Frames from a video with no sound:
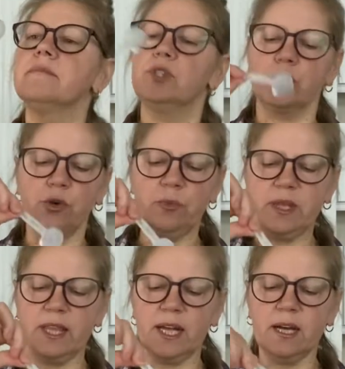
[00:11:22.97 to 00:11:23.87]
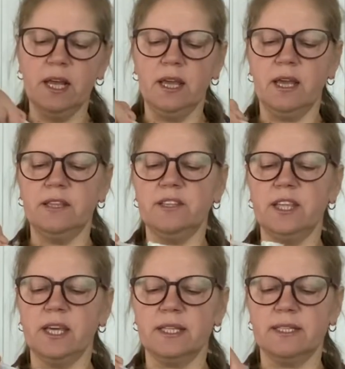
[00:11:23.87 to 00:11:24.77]
scoop in there, and it
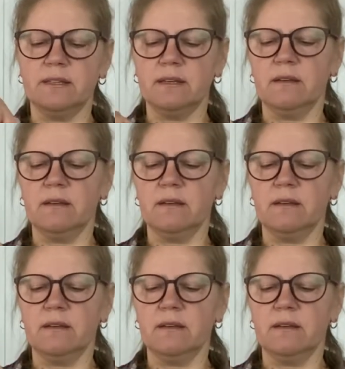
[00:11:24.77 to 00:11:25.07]
takes